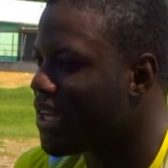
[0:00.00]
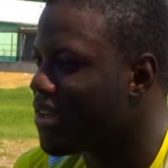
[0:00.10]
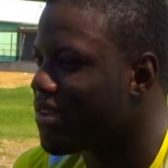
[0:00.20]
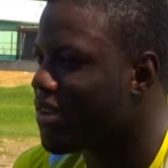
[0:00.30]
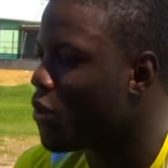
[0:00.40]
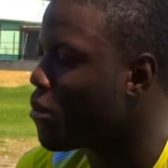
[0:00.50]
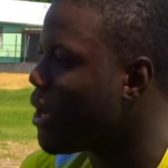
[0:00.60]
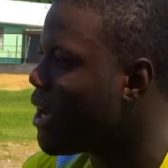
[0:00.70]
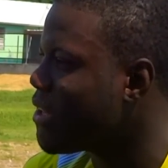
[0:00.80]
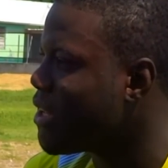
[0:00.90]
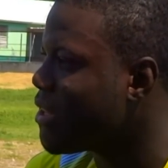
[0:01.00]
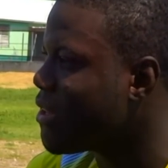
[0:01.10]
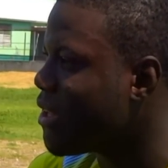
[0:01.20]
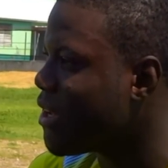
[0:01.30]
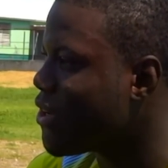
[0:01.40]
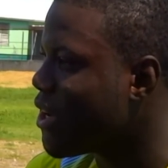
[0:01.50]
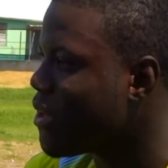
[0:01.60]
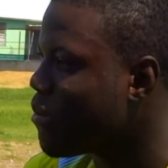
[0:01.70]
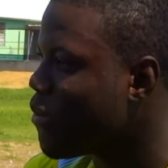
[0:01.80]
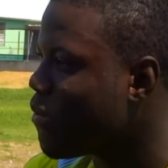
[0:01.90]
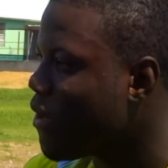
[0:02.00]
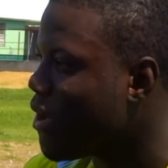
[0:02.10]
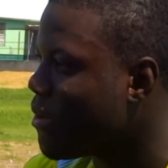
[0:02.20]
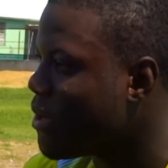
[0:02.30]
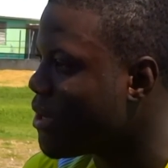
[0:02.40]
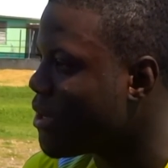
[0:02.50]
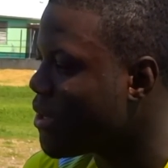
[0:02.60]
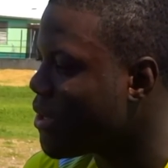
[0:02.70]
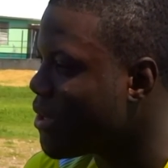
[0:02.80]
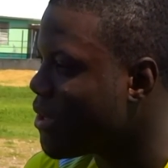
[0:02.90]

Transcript: look past it and try to move forward.